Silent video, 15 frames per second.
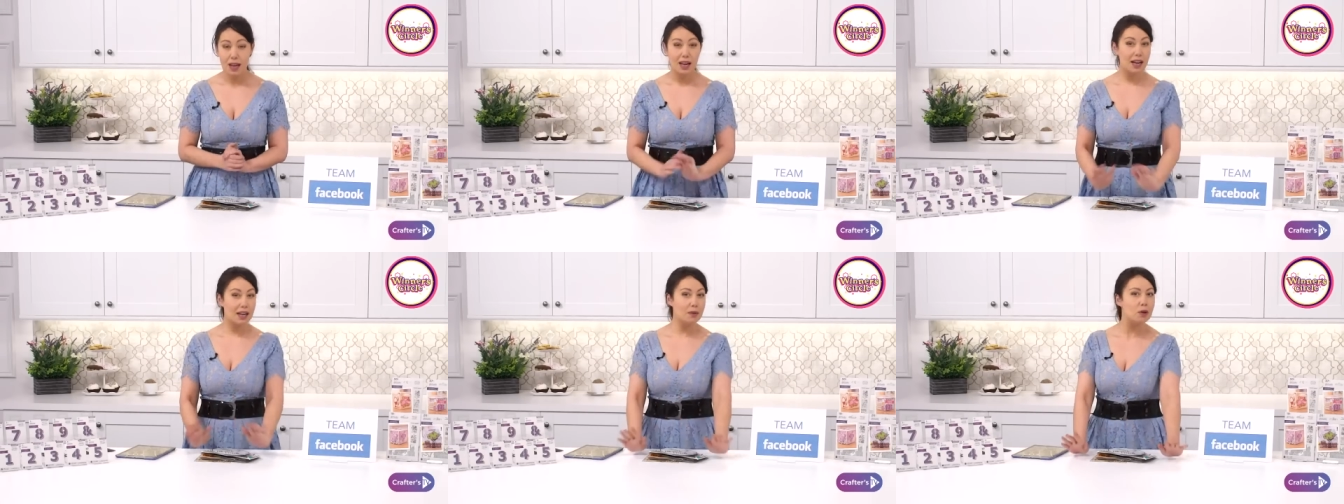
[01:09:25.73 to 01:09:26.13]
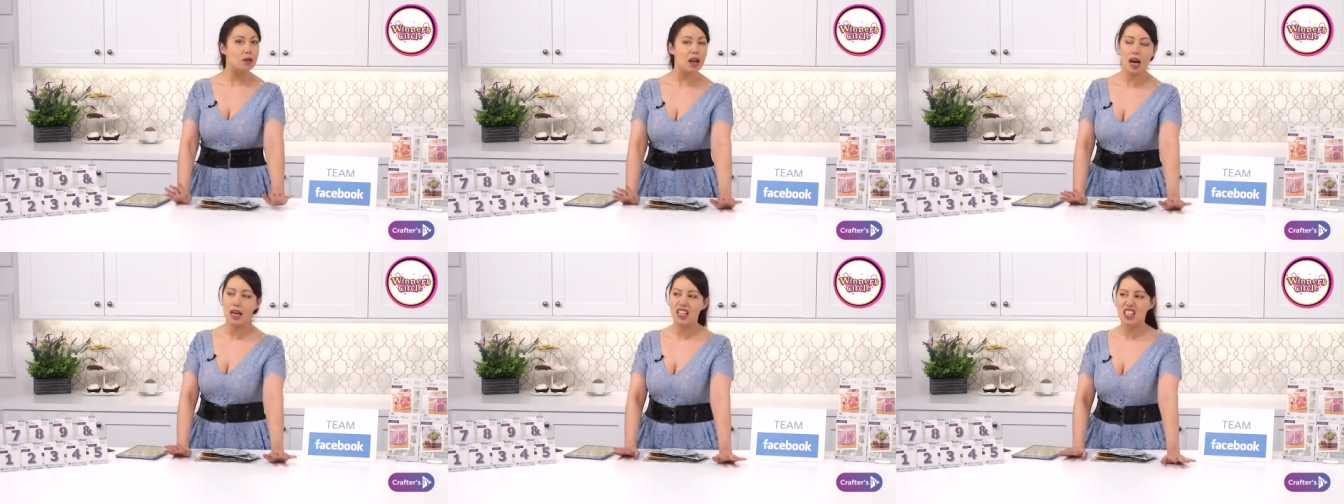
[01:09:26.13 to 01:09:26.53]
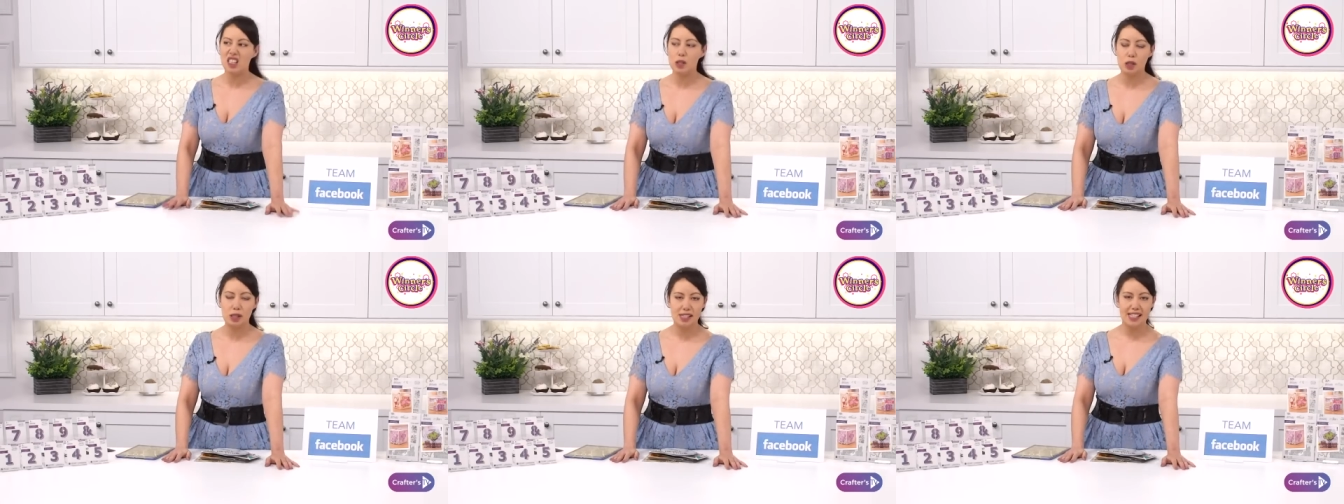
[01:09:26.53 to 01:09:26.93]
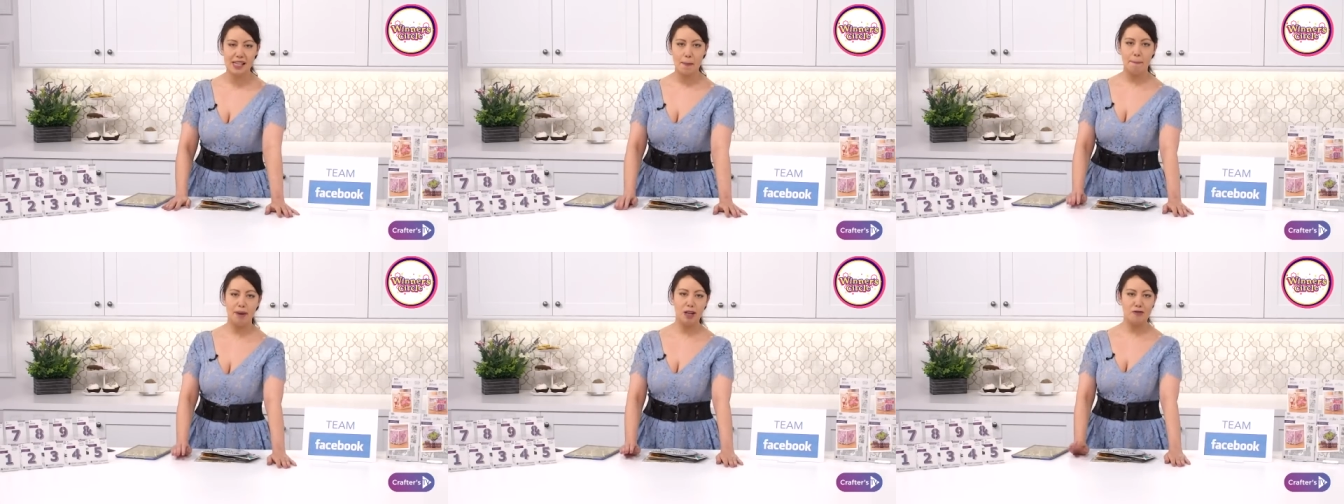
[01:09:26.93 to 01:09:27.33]
Anyone like a little
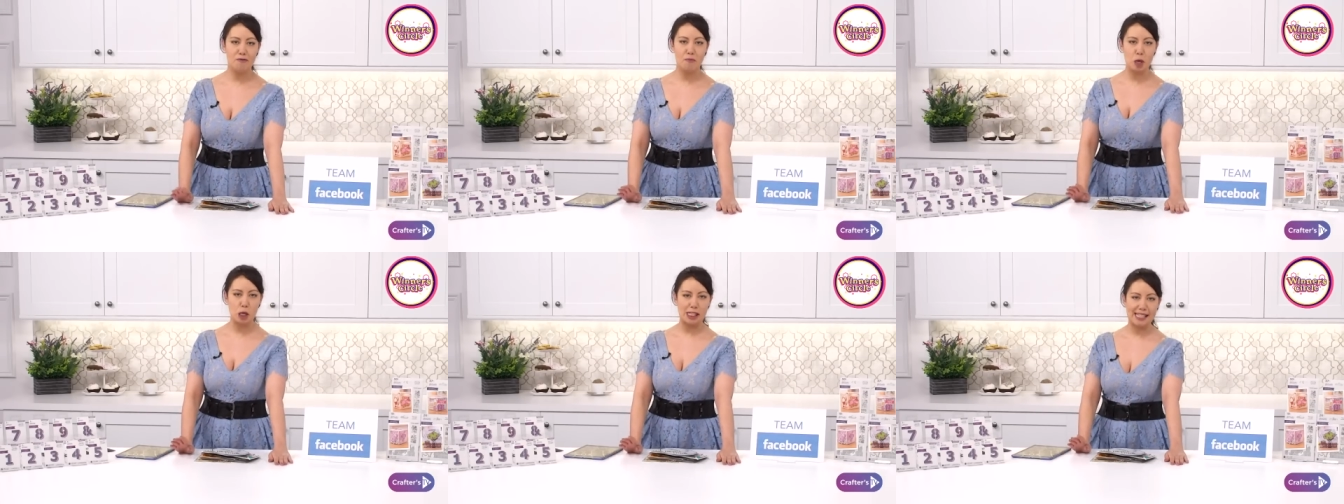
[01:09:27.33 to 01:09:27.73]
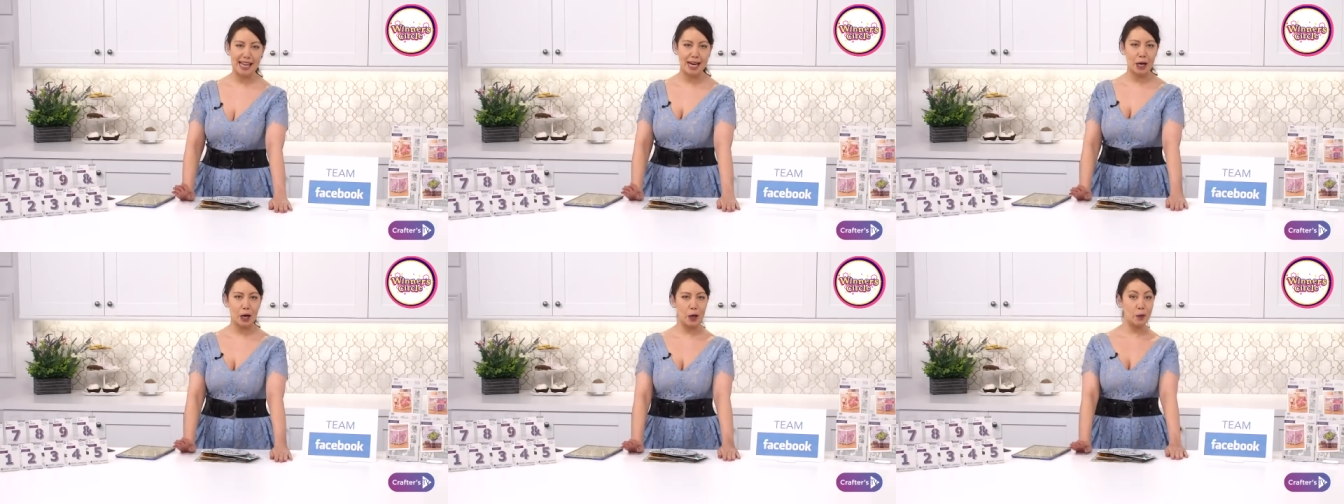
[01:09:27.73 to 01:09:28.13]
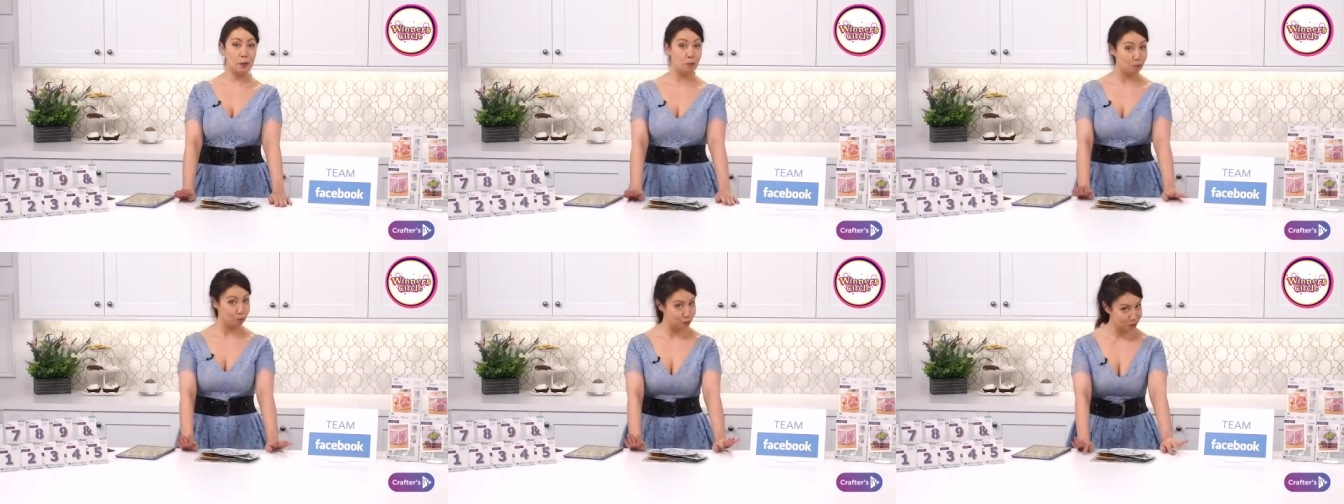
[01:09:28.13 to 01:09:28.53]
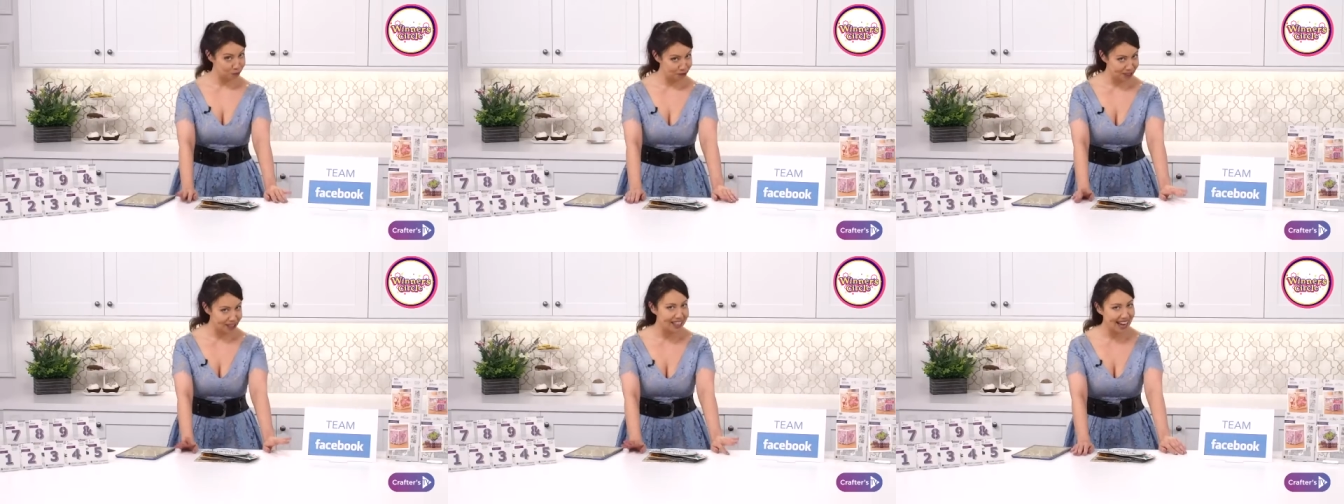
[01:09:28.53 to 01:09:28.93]
tipple of Prosecco?
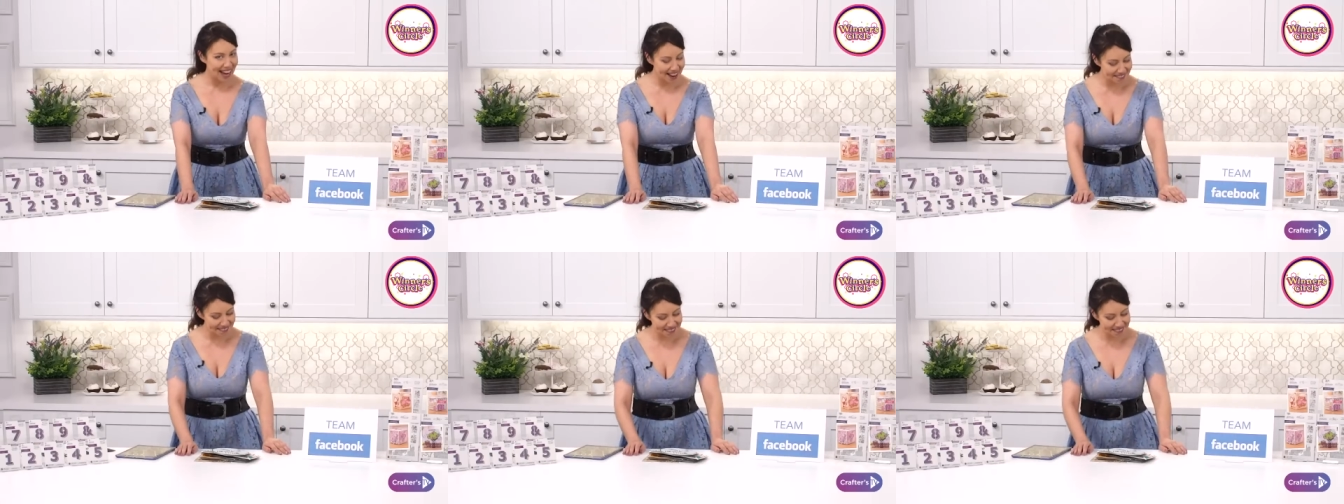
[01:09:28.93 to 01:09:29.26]
Yeah?